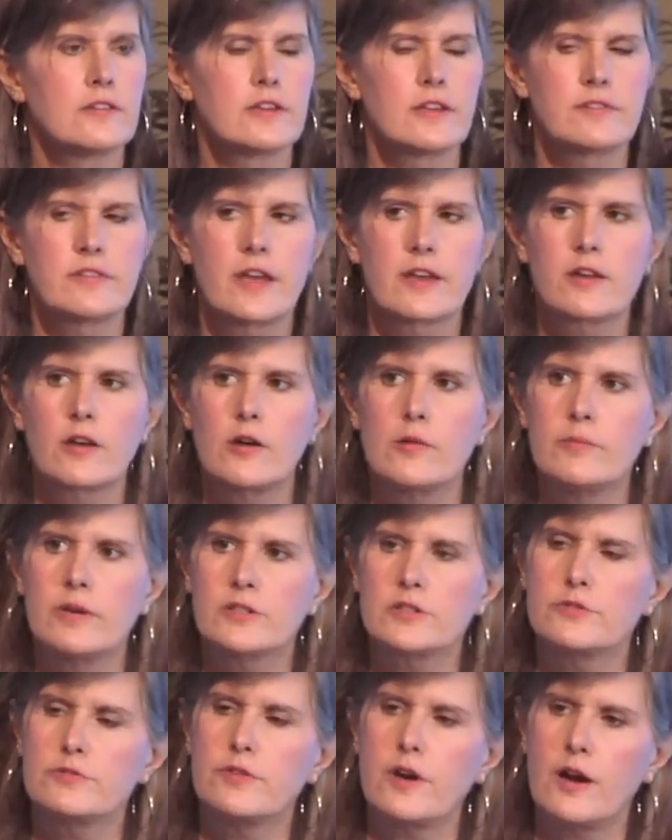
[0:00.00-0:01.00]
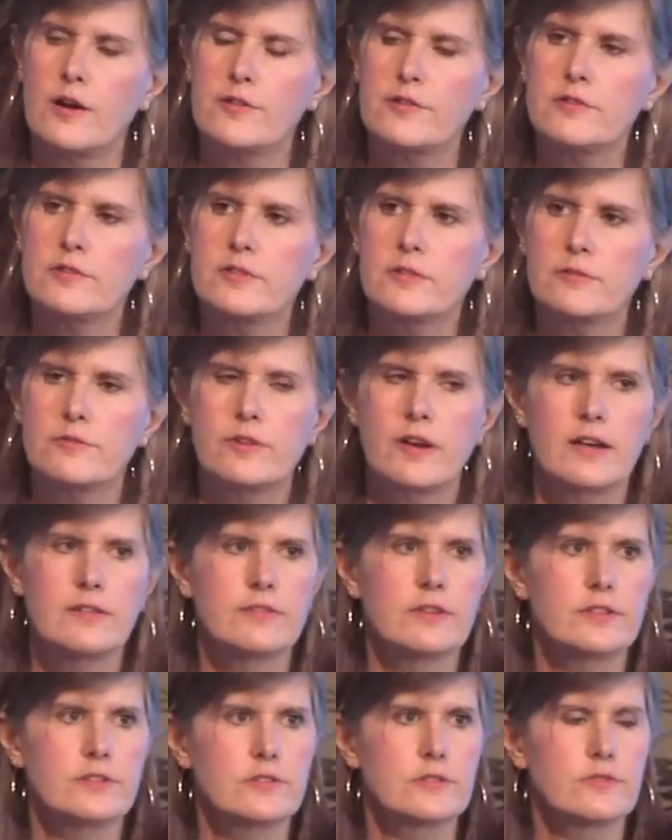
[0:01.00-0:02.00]
that they go much farther than
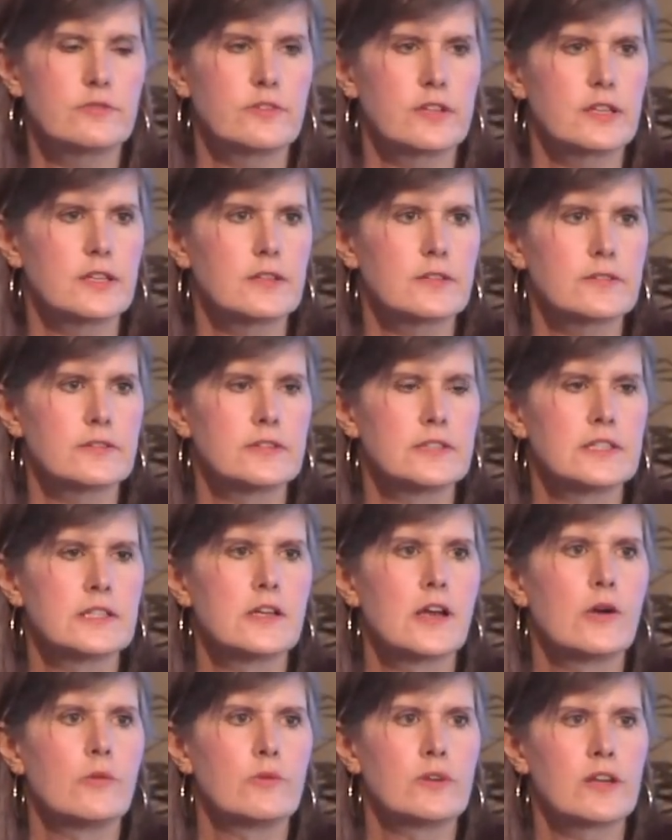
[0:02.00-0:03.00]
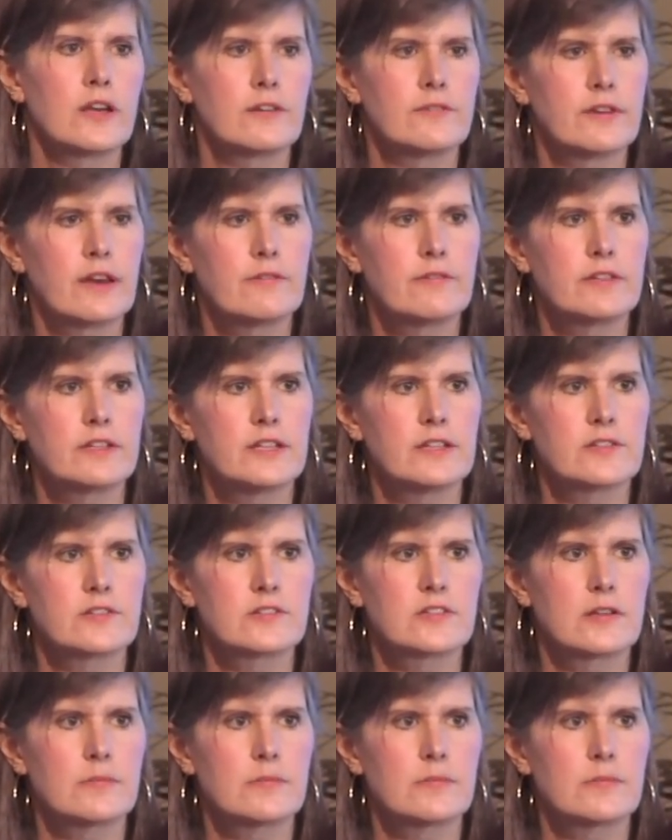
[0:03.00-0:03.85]
500 feet. We have evidence